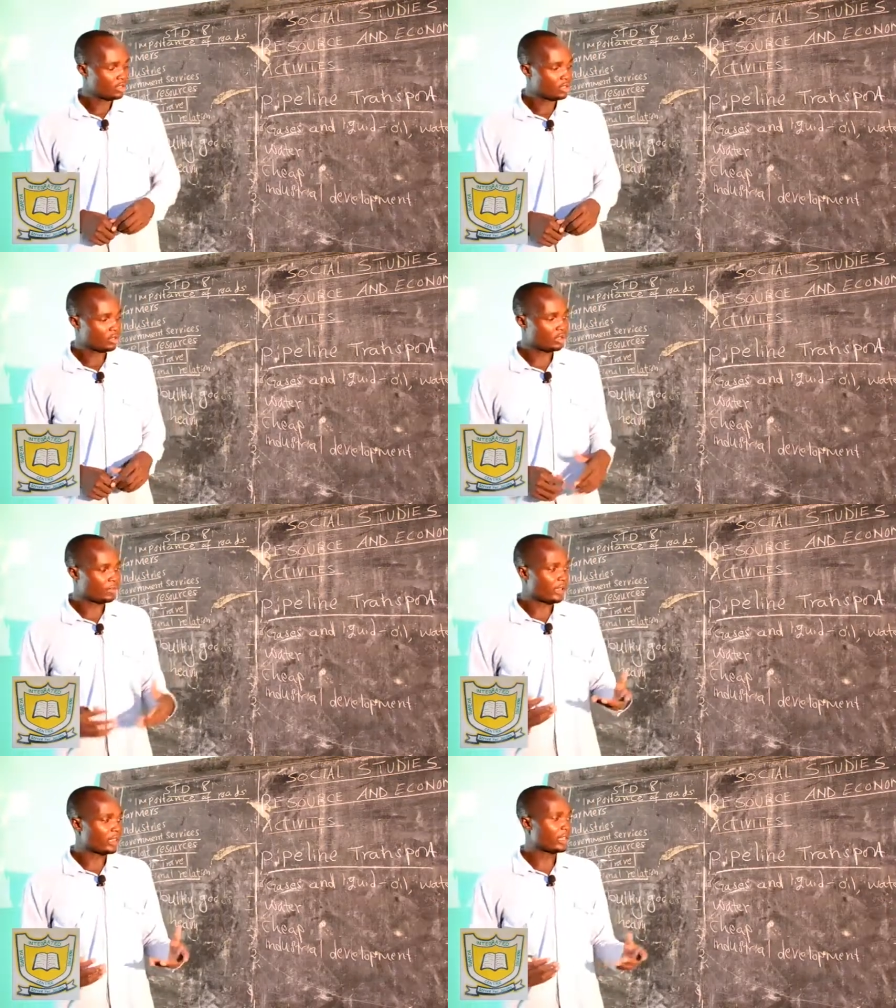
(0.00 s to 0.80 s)
So you'll
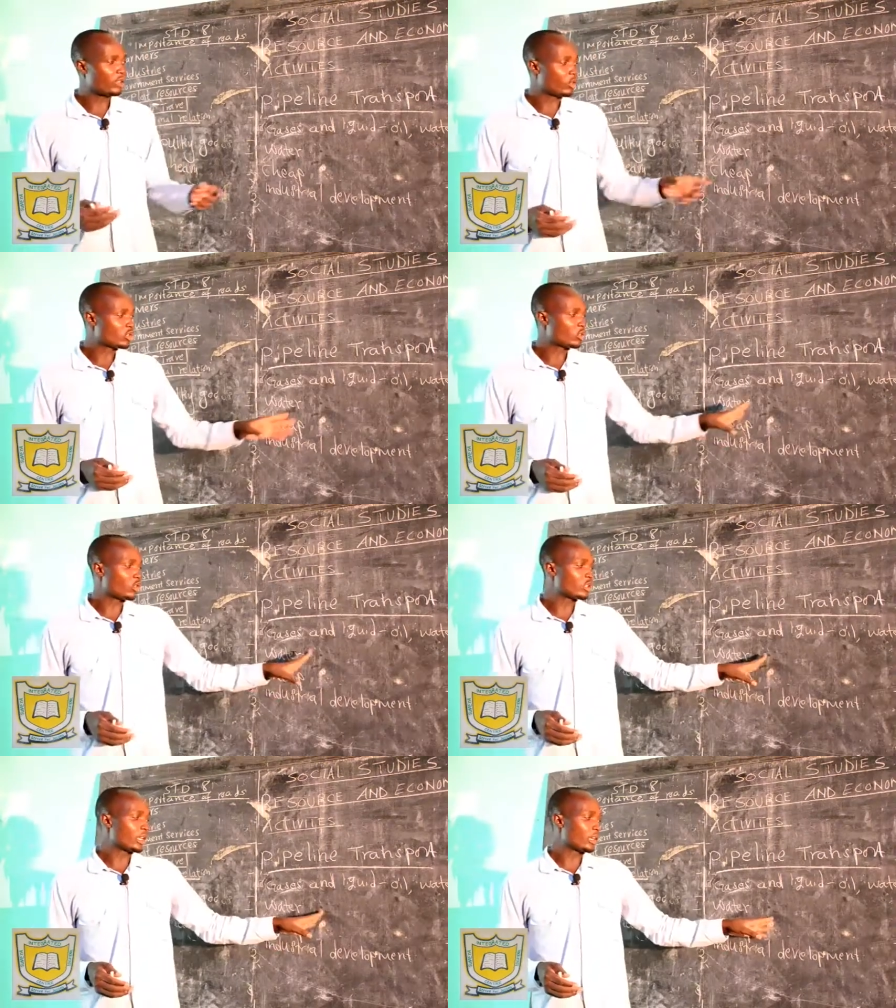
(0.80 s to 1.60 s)
find that those
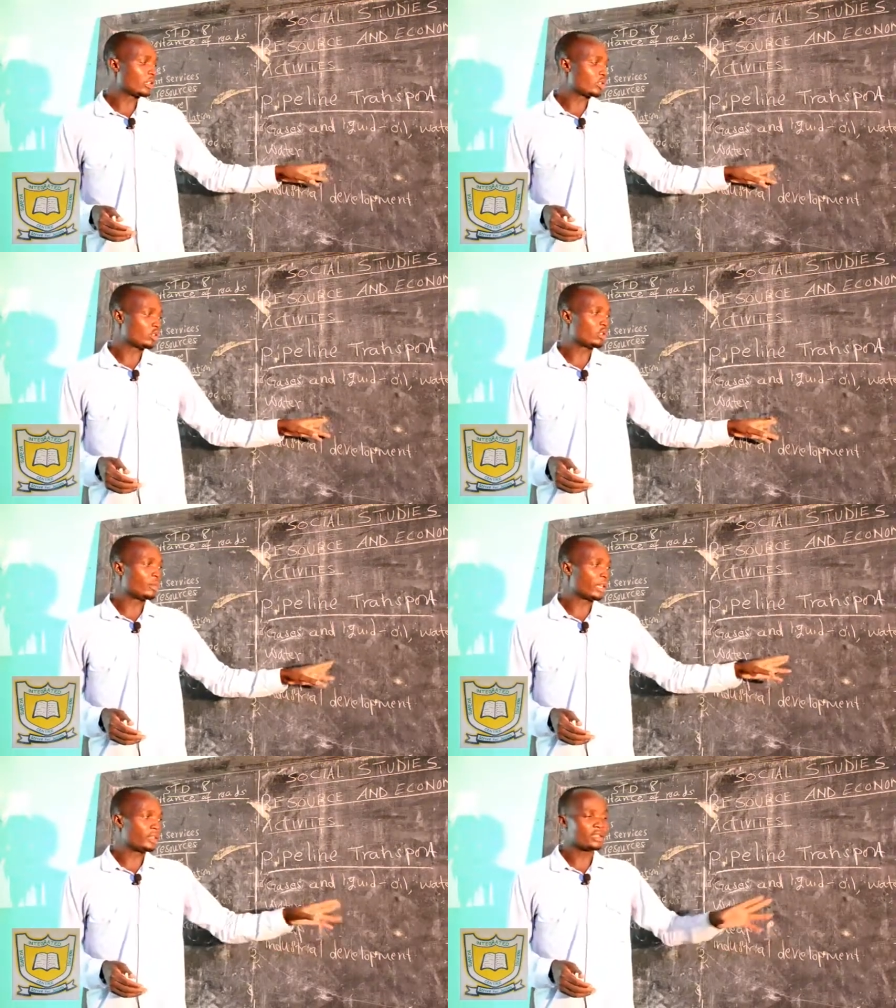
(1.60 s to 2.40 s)
roads are destroyed
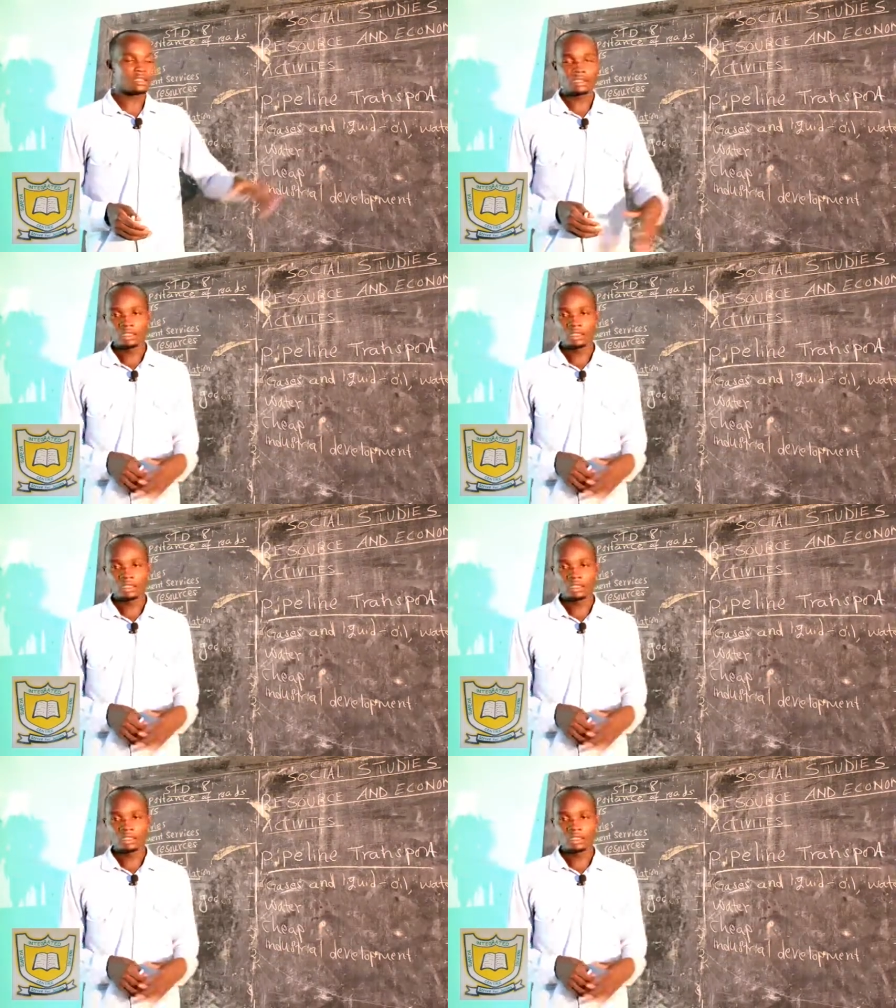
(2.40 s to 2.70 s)
by these